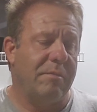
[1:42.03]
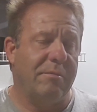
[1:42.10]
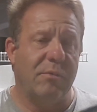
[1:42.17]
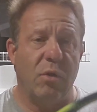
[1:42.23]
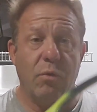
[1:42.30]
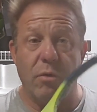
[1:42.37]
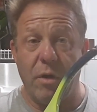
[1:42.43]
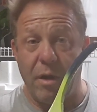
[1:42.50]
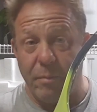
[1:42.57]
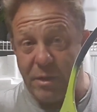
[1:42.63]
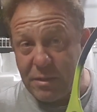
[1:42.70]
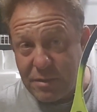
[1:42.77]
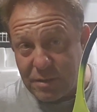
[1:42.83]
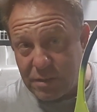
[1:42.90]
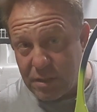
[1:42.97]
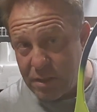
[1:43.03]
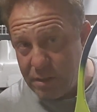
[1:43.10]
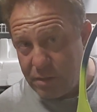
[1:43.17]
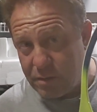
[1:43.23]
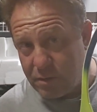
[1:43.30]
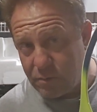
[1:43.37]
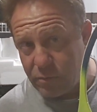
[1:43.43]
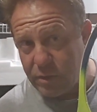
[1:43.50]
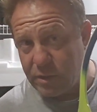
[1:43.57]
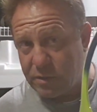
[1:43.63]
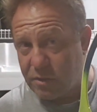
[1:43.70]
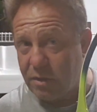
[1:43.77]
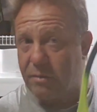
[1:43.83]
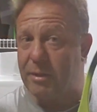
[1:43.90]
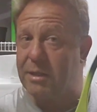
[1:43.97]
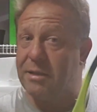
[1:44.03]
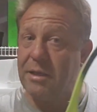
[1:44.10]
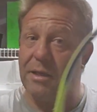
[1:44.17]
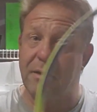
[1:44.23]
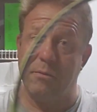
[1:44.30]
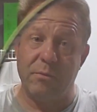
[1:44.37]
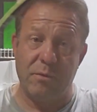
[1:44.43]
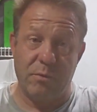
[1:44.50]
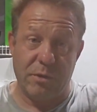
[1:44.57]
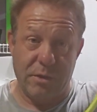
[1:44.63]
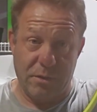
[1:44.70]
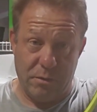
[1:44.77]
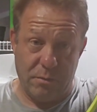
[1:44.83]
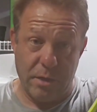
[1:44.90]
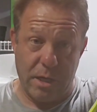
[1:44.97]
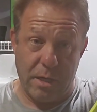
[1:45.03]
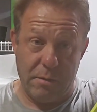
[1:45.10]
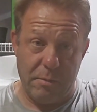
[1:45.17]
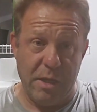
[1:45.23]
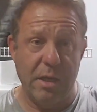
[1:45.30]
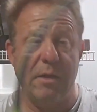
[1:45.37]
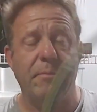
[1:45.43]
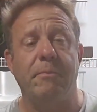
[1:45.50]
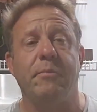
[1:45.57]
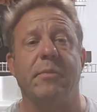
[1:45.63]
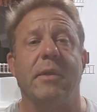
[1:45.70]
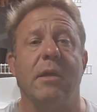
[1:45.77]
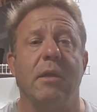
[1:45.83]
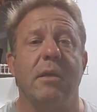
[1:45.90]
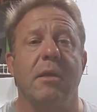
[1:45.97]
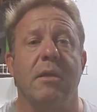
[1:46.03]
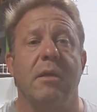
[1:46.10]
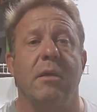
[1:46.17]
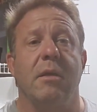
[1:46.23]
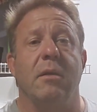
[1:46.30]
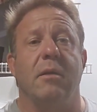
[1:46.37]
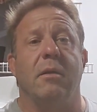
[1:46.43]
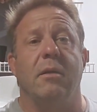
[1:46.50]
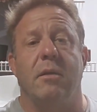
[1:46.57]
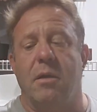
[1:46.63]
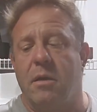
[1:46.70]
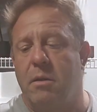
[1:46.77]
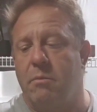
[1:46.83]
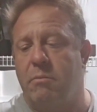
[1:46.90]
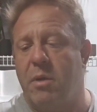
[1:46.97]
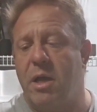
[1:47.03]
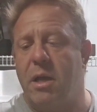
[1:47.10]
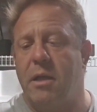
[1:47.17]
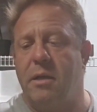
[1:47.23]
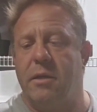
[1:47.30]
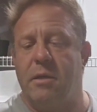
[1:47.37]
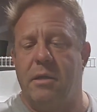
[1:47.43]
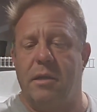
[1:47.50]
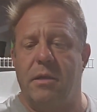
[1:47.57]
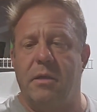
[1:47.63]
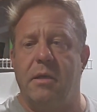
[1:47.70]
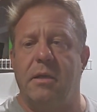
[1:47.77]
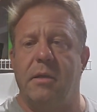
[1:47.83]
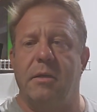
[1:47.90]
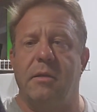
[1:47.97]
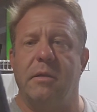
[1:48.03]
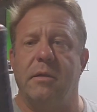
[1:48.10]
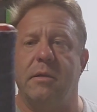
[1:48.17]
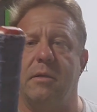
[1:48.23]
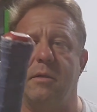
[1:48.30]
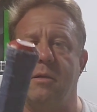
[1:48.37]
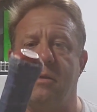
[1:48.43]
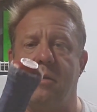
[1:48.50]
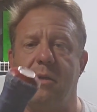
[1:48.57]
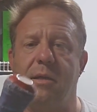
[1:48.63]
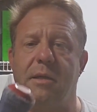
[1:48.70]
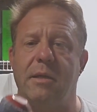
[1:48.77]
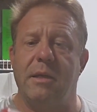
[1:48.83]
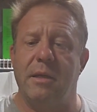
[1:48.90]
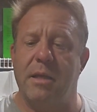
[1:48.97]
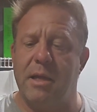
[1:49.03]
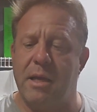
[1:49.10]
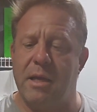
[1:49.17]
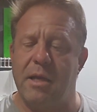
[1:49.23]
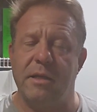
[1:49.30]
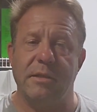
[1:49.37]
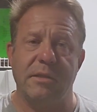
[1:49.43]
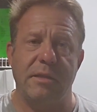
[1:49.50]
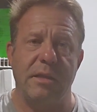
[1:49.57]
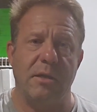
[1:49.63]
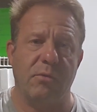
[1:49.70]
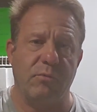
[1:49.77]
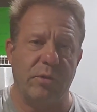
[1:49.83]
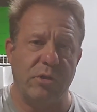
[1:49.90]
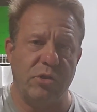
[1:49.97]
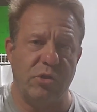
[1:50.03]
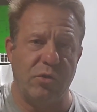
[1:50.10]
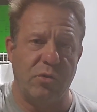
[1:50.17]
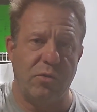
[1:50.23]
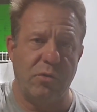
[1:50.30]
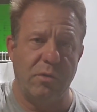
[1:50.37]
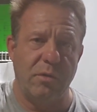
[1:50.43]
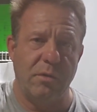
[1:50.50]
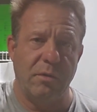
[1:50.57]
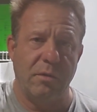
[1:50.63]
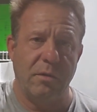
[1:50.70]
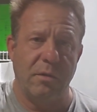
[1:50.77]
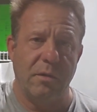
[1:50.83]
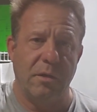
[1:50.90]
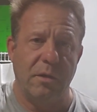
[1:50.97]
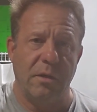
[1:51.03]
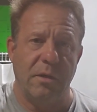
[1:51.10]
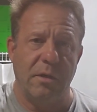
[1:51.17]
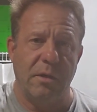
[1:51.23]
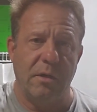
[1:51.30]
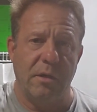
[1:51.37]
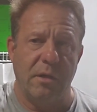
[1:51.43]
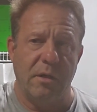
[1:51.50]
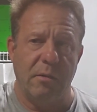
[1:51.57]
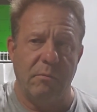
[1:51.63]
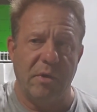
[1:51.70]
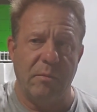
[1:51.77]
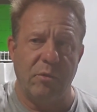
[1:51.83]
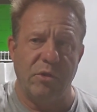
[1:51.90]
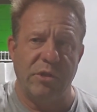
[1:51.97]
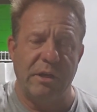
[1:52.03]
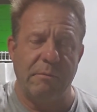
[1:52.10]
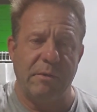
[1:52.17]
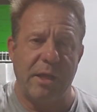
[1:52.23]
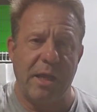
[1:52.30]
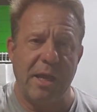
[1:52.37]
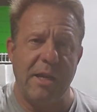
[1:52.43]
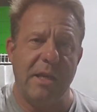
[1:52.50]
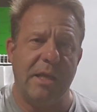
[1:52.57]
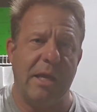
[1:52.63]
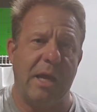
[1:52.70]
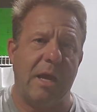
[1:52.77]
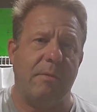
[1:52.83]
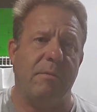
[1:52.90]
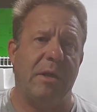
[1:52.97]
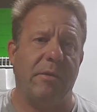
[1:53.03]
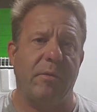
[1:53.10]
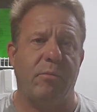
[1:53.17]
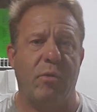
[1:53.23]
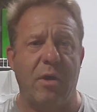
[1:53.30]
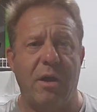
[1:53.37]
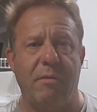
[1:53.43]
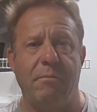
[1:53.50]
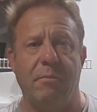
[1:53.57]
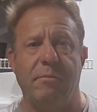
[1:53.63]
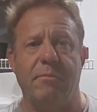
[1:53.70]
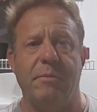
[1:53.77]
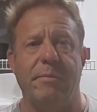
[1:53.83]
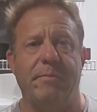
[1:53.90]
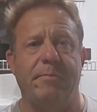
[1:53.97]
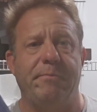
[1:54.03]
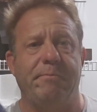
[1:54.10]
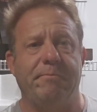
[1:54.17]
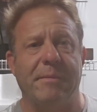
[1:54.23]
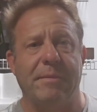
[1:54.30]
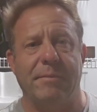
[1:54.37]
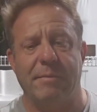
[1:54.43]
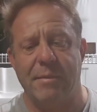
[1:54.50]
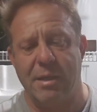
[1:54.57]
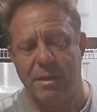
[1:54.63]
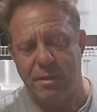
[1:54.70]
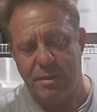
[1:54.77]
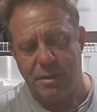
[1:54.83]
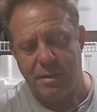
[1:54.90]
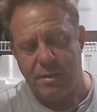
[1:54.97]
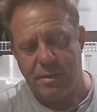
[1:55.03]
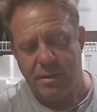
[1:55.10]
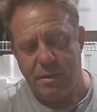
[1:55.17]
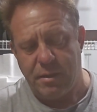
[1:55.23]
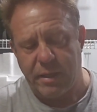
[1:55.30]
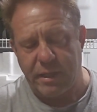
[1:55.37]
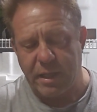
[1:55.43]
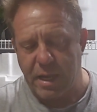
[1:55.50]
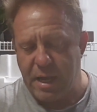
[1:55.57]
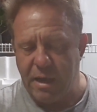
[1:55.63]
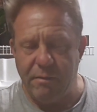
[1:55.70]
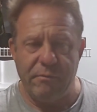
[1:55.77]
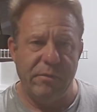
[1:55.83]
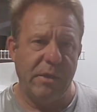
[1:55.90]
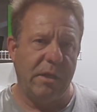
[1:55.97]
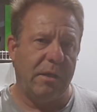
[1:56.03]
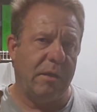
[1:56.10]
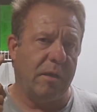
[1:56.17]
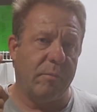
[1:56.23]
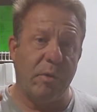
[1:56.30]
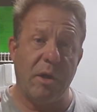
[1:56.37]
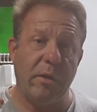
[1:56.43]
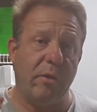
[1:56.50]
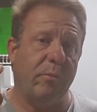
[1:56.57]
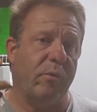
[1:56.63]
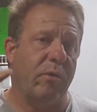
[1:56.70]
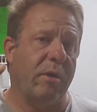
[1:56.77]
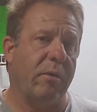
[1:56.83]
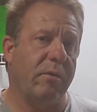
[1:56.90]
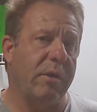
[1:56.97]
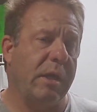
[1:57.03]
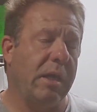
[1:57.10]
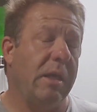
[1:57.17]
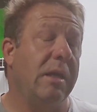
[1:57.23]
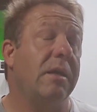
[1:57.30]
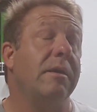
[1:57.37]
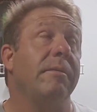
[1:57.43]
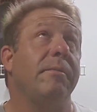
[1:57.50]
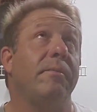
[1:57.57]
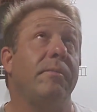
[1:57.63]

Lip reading: No grommets. We're going to talk about that, what we're going to do with that in a minute. But it has the original bubble-shaped end cap. Now, the problem, like I have the Apollo Pro, the